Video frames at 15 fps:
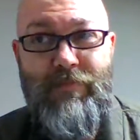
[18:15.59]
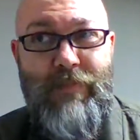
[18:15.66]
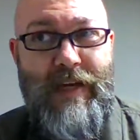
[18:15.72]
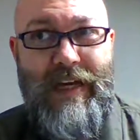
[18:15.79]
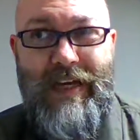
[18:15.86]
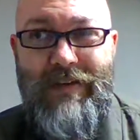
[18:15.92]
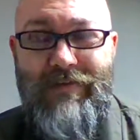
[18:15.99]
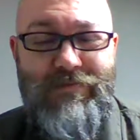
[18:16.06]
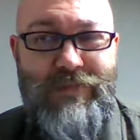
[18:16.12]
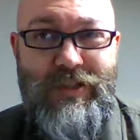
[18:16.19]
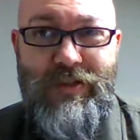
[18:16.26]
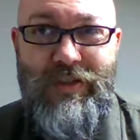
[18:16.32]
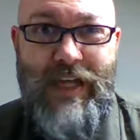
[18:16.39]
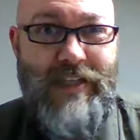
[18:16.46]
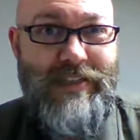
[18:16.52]
in
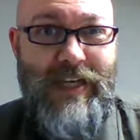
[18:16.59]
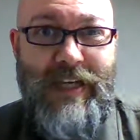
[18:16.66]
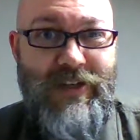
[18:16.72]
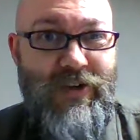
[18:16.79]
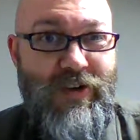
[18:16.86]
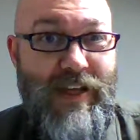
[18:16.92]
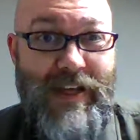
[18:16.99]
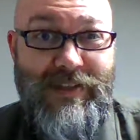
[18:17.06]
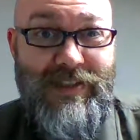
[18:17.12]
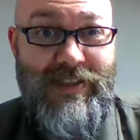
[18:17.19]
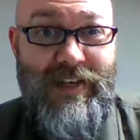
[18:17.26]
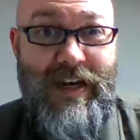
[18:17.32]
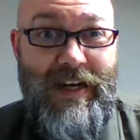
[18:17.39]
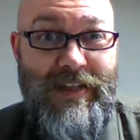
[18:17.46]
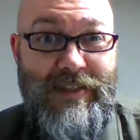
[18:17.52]
2008,
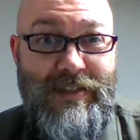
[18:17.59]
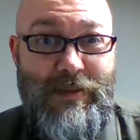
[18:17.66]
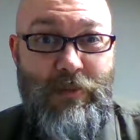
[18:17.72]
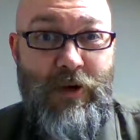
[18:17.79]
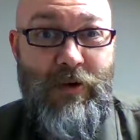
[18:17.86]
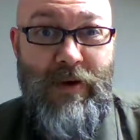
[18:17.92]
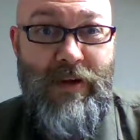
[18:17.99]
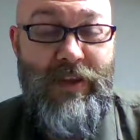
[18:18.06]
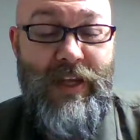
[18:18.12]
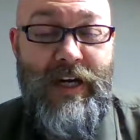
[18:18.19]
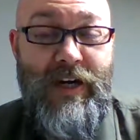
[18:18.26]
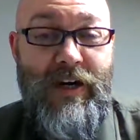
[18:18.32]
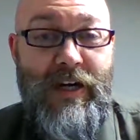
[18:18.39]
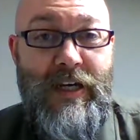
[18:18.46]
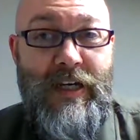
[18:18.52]
2009, somewhere around
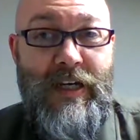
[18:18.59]
there,